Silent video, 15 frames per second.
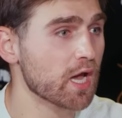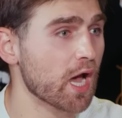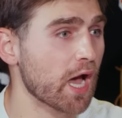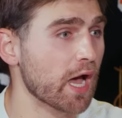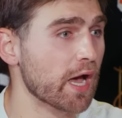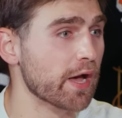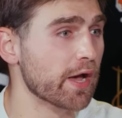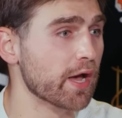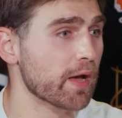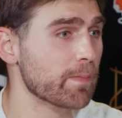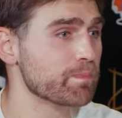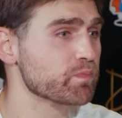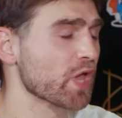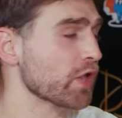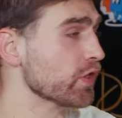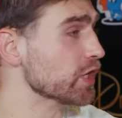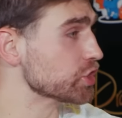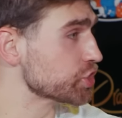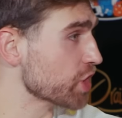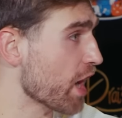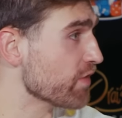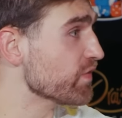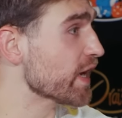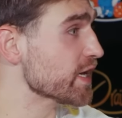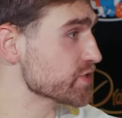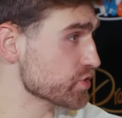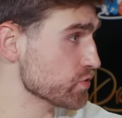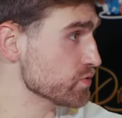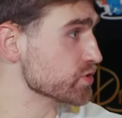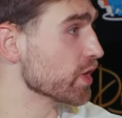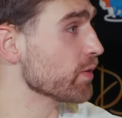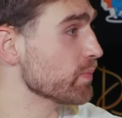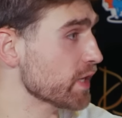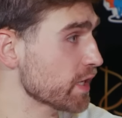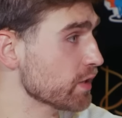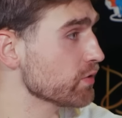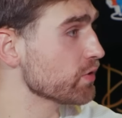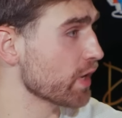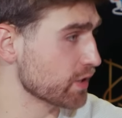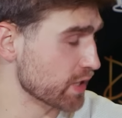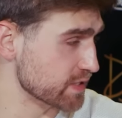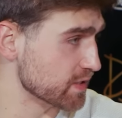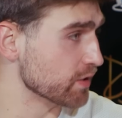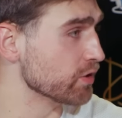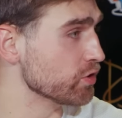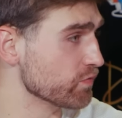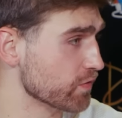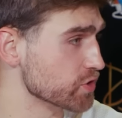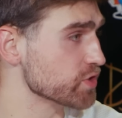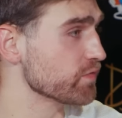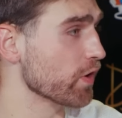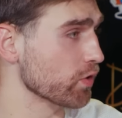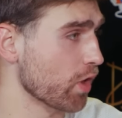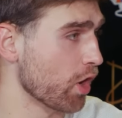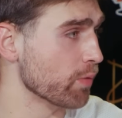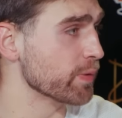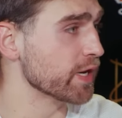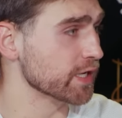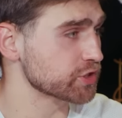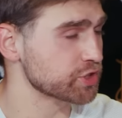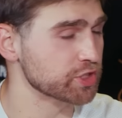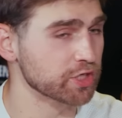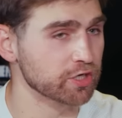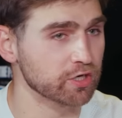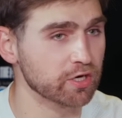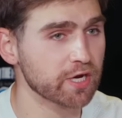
Aaliyah Chavez, who's going to be attending the University of Oklahoma next year.